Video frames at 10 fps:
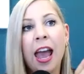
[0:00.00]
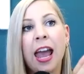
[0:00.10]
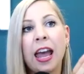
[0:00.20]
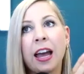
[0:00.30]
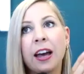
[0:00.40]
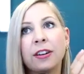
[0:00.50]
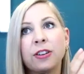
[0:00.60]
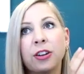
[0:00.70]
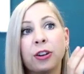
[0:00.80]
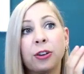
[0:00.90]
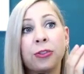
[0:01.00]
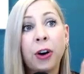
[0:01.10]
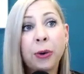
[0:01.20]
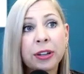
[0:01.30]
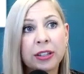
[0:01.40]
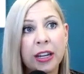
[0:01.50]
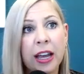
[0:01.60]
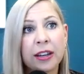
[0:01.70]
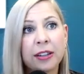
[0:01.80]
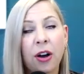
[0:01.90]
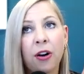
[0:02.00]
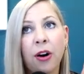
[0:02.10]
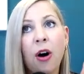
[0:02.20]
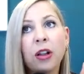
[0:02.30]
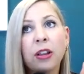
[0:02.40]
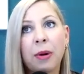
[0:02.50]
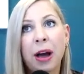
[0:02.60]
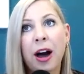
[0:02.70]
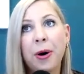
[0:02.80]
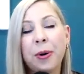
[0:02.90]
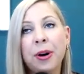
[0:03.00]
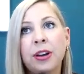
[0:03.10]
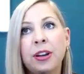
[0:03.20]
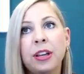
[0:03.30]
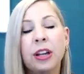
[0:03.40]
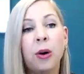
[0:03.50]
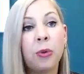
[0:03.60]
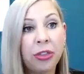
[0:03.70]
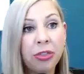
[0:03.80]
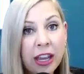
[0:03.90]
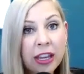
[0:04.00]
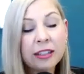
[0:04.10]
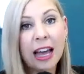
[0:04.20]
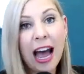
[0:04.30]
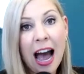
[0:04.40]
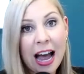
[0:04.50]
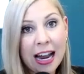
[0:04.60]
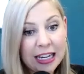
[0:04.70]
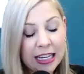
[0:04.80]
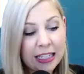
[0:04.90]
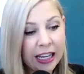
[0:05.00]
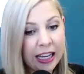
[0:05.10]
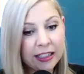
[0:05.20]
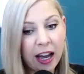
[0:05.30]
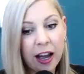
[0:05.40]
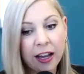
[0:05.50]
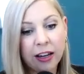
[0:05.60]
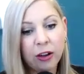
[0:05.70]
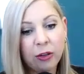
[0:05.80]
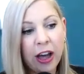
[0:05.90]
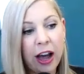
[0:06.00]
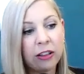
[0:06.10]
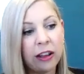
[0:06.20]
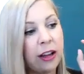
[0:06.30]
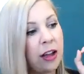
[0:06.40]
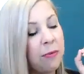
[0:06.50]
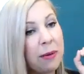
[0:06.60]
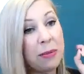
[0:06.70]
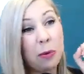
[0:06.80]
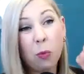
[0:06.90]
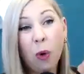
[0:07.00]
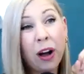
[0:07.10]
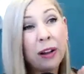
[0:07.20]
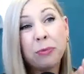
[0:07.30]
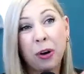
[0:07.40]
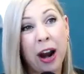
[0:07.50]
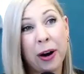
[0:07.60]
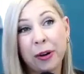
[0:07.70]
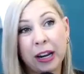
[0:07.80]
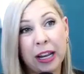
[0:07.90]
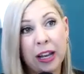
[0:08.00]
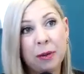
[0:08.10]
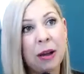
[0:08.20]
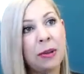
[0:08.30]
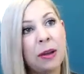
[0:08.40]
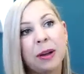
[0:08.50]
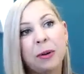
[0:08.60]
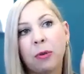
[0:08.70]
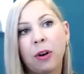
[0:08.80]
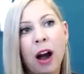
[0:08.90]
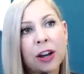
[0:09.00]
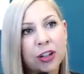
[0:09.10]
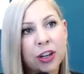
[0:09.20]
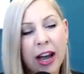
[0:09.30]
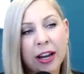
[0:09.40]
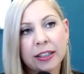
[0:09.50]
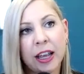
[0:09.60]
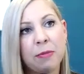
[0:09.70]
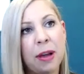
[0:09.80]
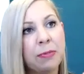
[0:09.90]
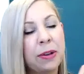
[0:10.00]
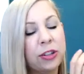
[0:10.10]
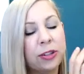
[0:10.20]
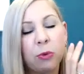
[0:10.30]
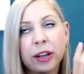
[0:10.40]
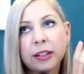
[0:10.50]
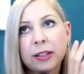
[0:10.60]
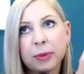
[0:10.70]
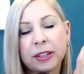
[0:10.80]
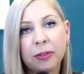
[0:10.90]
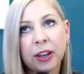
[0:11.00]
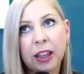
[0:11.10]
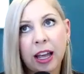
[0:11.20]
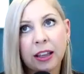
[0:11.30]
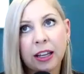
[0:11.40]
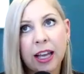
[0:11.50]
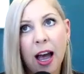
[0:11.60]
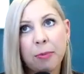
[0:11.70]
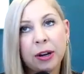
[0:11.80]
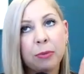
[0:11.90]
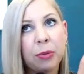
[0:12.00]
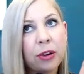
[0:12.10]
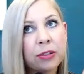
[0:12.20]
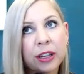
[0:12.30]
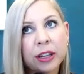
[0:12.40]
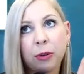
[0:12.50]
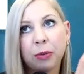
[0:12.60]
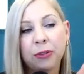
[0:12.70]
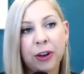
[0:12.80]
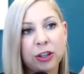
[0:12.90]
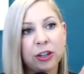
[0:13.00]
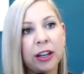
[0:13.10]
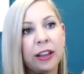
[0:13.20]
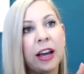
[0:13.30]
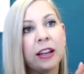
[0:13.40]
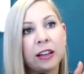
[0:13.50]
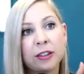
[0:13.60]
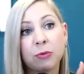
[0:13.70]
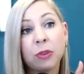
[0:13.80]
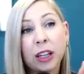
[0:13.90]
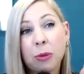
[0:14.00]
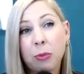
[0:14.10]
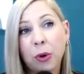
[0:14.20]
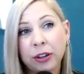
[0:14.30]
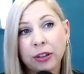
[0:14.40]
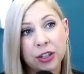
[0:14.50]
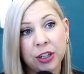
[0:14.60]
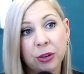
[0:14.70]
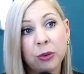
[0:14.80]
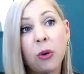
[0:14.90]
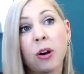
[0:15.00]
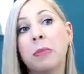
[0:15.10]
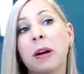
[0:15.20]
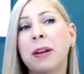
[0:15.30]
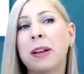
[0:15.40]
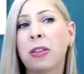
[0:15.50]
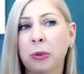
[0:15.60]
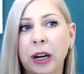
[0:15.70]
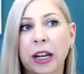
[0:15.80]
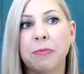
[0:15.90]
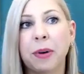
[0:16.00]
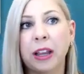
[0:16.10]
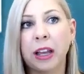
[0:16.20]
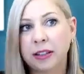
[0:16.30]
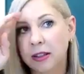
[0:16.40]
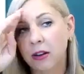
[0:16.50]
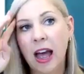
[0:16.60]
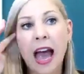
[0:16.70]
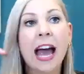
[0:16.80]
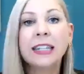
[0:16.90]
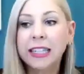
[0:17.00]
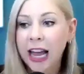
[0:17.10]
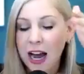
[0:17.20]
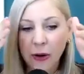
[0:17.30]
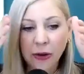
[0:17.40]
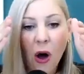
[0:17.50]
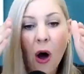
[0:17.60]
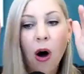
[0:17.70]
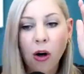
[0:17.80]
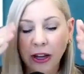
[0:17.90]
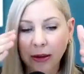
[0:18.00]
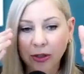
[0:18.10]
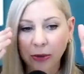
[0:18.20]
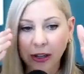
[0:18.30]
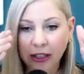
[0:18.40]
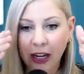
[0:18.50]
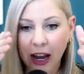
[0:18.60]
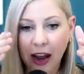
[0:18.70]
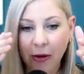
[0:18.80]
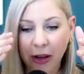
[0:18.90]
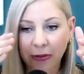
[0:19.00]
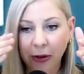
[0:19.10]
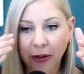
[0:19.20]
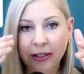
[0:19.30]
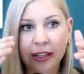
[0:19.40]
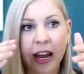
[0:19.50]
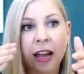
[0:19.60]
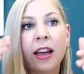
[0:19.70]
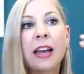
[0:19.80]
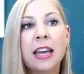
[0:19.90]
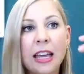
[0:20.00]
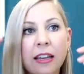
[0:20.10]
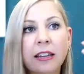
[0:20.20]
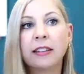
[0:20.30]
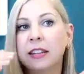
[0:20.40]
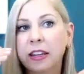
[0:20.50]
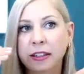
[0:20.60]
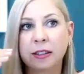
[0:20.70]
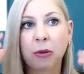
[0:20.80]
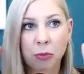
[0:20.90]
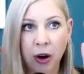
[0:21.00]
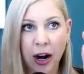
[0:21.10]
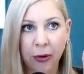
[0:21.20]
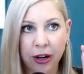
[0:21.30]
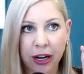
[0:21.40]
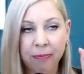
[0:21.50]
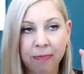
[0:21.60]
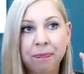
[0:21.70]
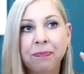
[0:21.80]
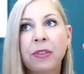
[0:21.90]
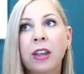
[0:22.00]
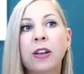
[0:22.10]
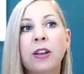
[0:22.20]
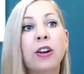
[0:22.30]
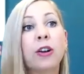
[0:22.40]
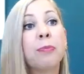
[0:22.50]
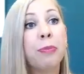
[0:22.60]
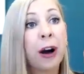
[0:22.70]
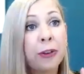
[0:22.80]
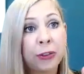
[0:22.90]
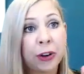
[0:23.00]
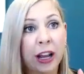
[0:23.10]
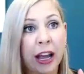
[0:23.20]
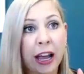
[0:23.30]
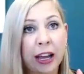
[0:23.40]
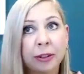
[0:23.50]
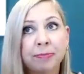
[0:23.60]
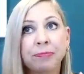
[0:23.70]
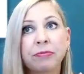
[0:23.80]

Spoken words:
And your focus days are all about, the things that I need to get done, that, like, it might be one priority. It might be a big project. It might be just one specific thing that's happening personally or professionally that is really important to you. Or it might be three, but it's head down. All I'm doing today on my focus day is this priority. Your buffer day